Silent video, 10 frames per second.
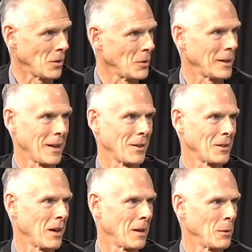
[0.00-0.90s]
Union at
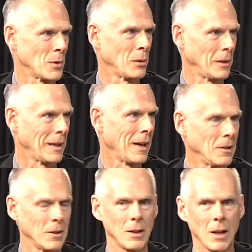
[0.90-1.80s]
the time. It was only
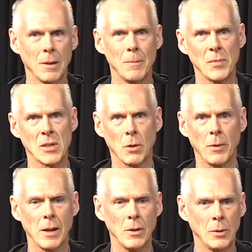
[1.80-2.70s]
later that the
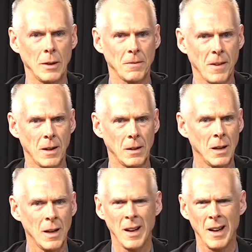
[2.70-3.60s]
Soviet Union
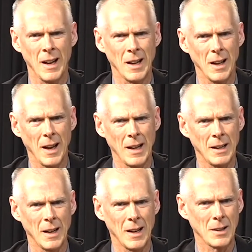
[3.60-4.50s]
fell.
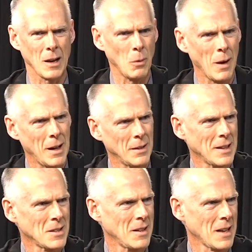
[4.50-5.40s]
And I thought, wow,
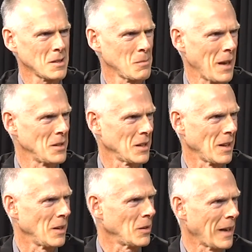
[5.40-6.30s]
that's
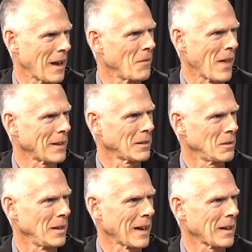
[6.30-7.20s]
amazing that you can have
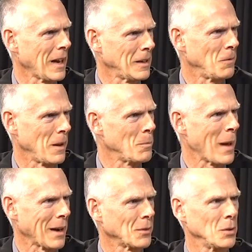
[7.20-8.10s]
that kind of
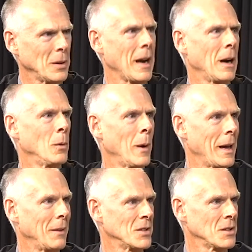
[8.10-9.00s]
impact through the
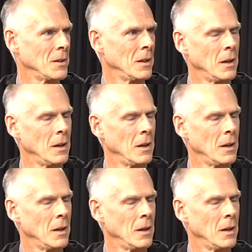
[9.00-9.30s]
airwaves.